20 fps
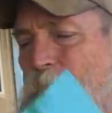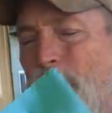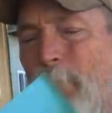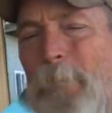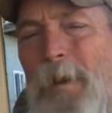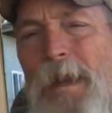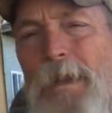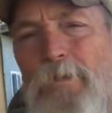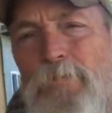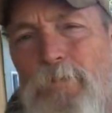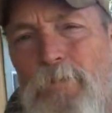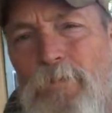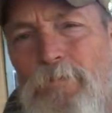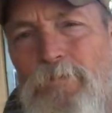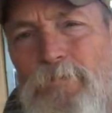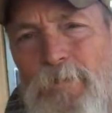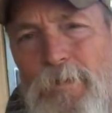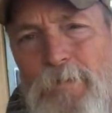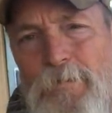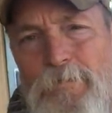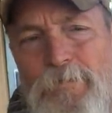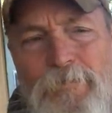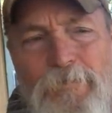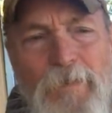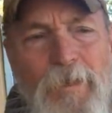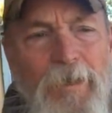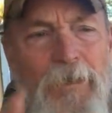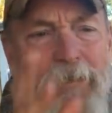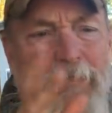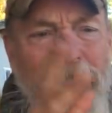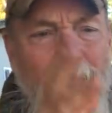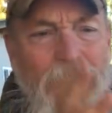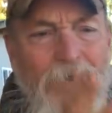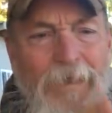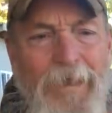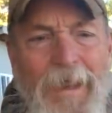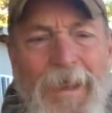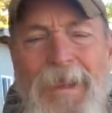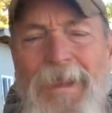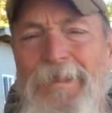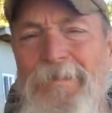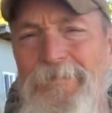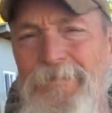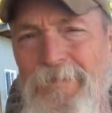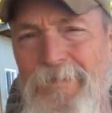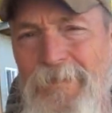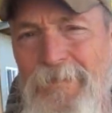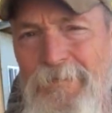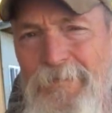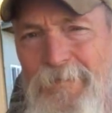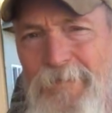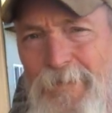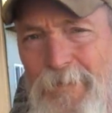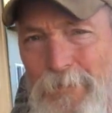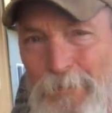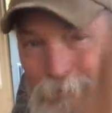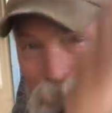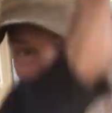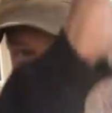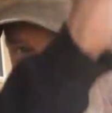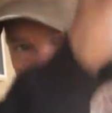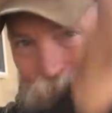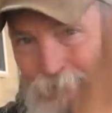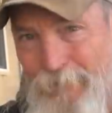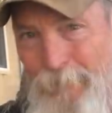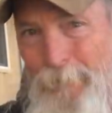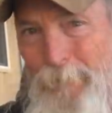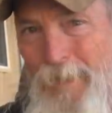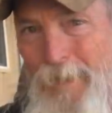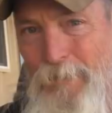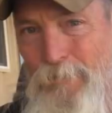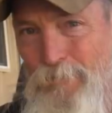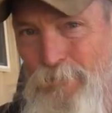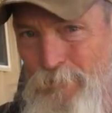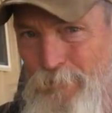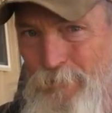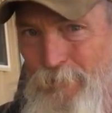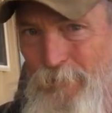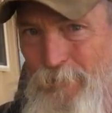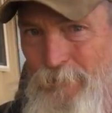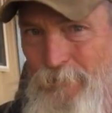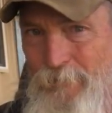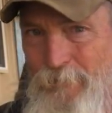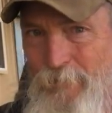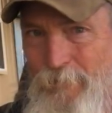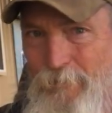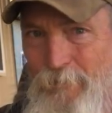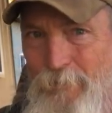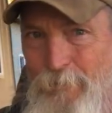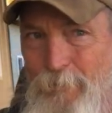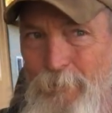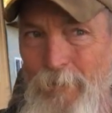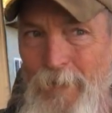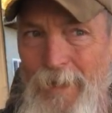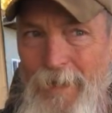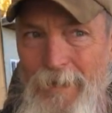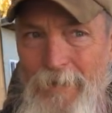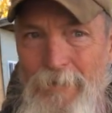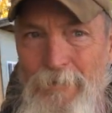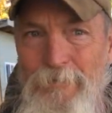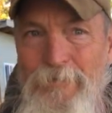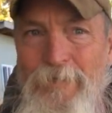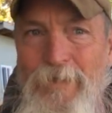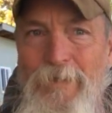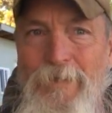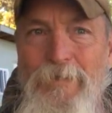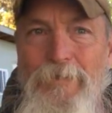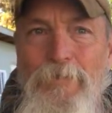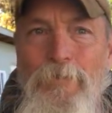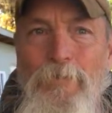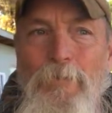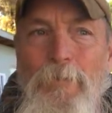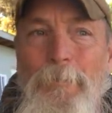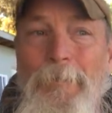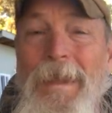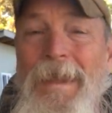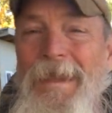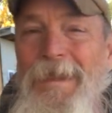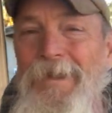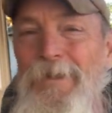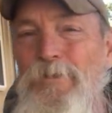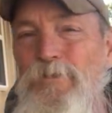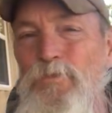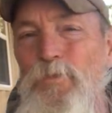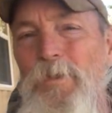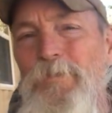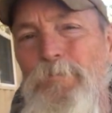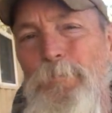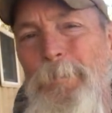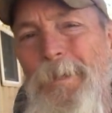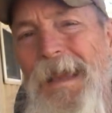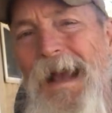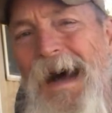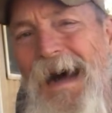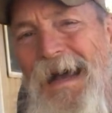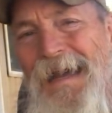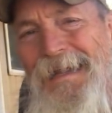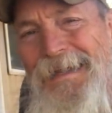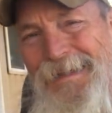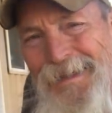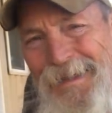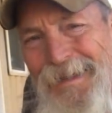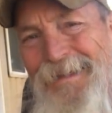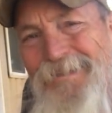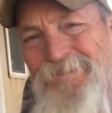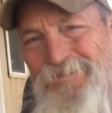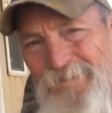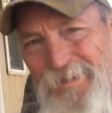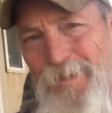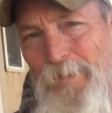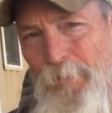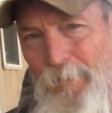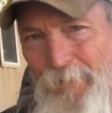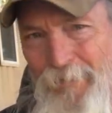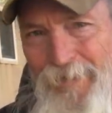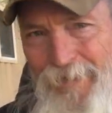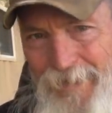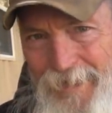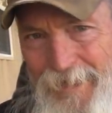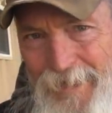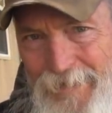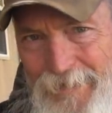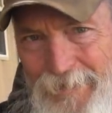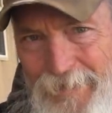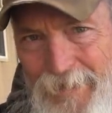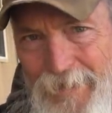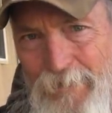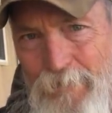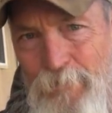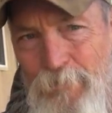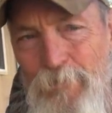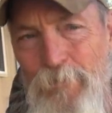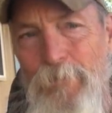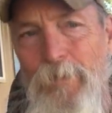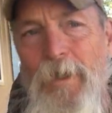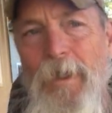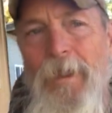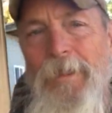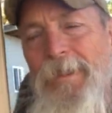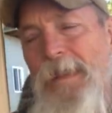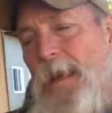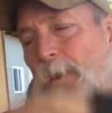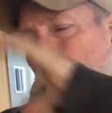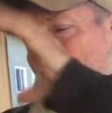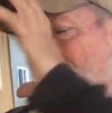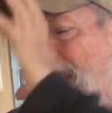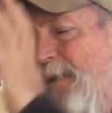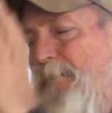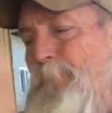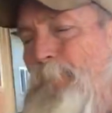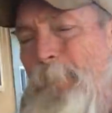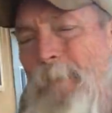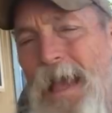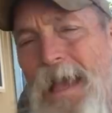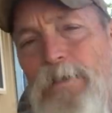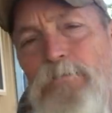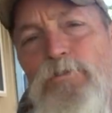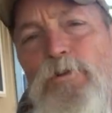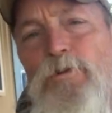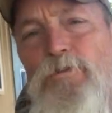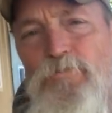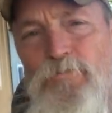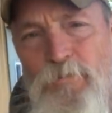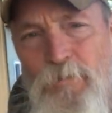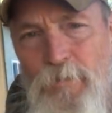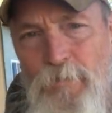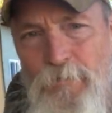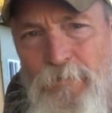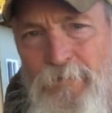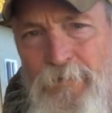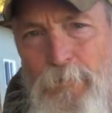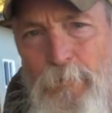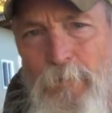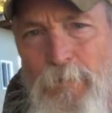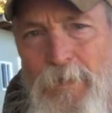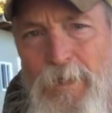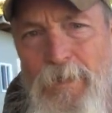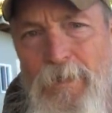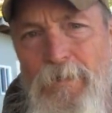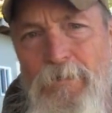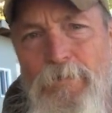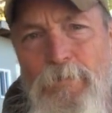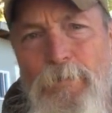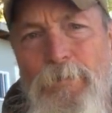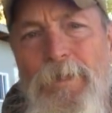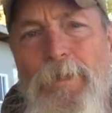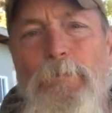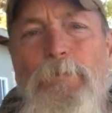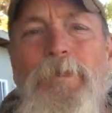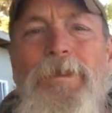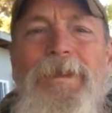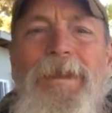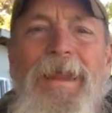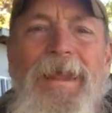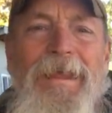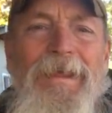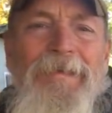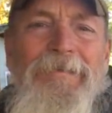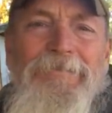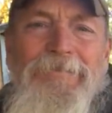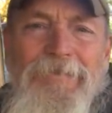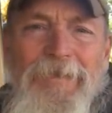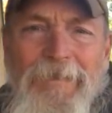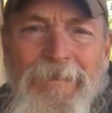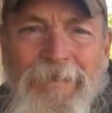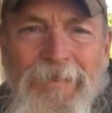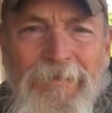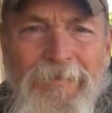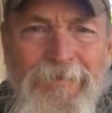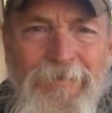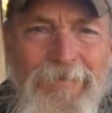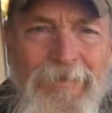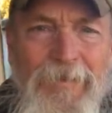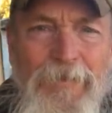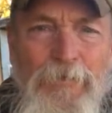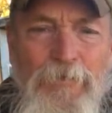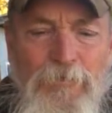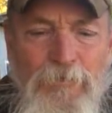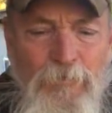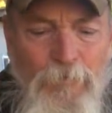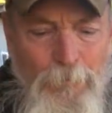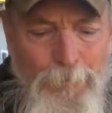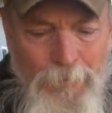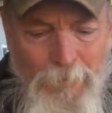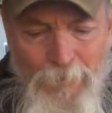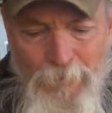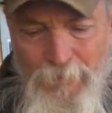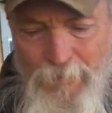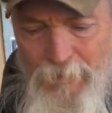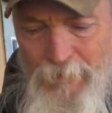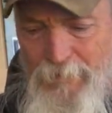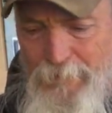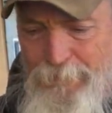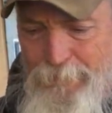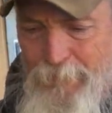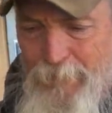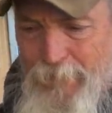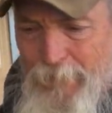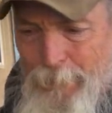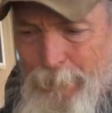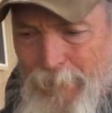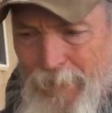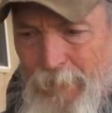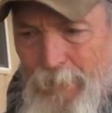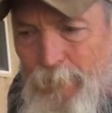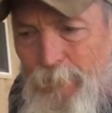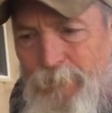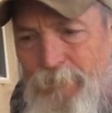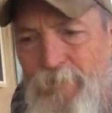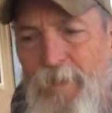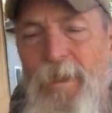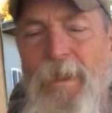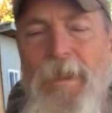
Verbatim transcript: do micro drills to enhance these skills. Here's the micro drills to do. Here's how you do them. Here's what's behind each little thing in that drill. Now we have macro drills that we're going to do that will enhance these skills. You build on the fundamentals